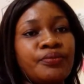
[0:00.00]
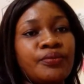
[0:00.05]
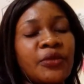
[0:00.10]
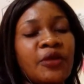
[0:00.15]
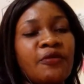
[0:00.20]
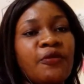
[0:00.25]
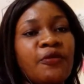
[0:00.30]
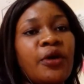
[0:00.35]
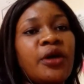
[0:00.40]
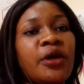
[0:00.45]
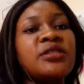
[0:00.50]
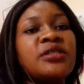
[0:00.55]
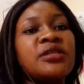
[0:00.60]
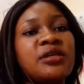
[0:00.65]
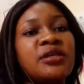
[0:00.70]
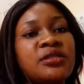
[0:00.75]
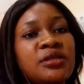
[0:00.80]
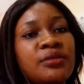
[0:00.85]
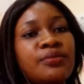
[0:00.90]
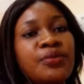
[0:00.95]
for a
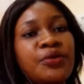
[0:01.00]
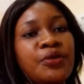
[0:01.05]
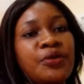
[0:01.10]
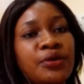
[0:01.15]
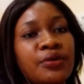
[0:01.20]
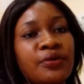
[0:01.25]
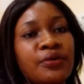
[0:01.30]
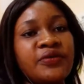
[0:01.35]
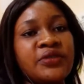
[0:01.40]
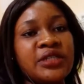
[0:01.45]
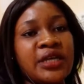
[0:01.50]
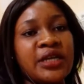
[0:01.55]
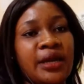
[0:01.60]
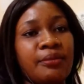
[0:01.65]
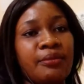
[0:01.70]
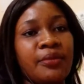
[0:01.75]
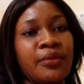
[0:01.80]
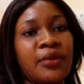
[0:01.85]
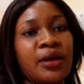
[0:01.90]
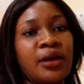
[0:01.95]
certain period of
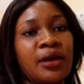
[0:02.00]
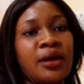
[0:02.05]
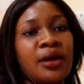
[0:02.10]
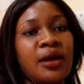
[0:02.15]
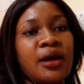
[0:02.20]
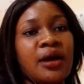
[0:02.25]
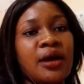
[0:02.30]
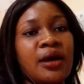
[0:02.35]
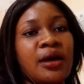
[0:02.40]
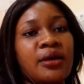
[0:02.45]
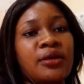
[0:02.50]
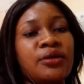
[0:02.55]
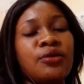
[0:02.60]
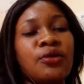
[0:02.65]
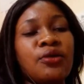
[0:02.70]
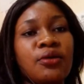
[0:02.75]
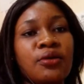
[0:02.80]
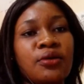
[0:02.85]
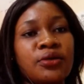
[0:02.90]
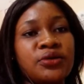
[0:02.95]
time.
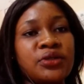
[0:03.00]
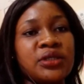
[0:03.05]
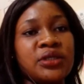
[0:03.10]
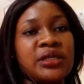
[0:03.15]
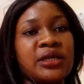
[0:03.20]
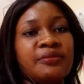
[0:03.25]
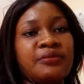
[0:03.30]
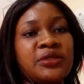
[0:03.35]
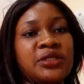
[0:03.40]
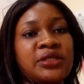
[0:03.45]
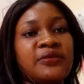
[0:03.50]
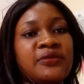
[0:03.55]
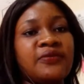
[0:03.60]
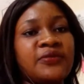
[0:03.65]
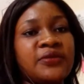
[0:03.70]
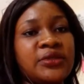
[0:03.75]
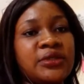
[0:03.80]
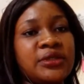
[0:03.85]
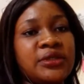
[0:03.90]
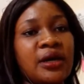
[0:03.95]
No
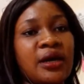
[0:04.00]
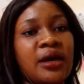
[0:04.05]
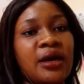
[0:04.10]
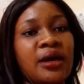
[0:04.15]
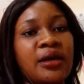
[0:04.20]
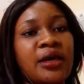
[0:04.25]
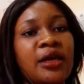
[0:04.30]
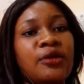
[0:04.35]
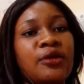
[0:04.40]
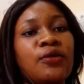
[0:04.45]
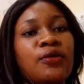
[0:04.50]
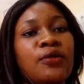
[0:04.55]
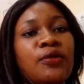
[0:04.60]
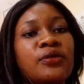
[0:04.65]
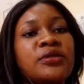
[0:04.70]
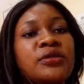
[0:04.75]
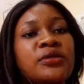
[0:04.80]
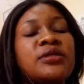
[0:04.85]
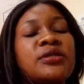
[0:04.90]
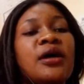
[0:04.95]
contraceptives can
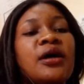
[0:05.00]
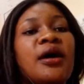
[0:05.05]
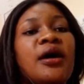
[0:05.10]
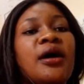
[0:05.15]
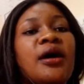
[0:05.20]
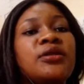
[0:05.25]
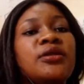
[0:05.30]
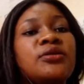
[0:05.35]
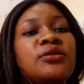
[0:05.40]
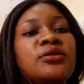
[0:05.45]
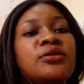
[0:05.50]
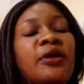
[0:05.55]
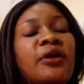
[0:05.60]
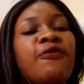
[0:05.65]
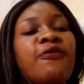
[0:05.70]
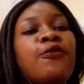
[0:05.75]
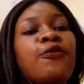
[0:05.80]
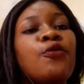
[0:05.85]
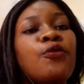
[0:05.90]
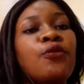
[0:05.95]
cause a
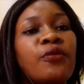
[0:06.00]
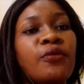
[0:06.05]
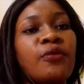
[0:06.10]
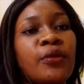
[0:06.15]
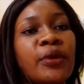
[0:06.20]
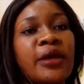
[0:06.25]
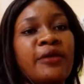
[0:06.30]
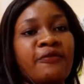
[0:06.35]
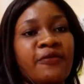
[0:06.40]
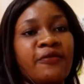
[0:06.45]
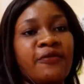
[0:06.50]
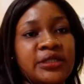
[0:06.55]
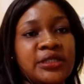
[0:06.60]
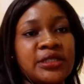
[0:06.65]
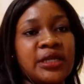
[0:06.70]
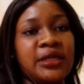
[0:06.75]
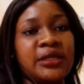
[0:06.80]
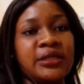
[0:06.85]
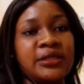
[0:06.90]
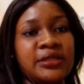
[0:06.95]
full
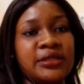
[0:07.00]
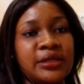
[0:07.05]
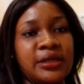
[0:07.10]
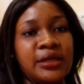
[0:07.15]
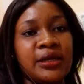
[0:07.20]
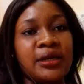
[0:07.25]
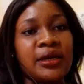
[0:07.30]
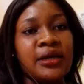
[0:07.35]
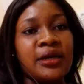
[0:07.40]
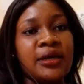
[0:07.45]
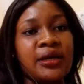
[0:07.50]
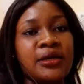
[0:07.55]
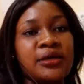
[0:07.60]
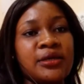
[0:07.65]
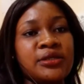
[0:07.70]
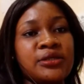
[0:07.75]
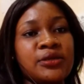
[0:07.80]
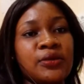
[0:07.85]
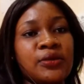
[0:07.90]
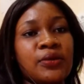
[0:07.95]
infertility.
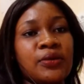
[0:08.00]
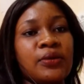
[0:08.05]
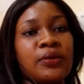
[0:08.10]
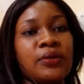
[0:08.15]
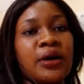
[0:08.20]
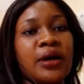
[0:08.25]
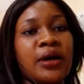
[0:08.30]
So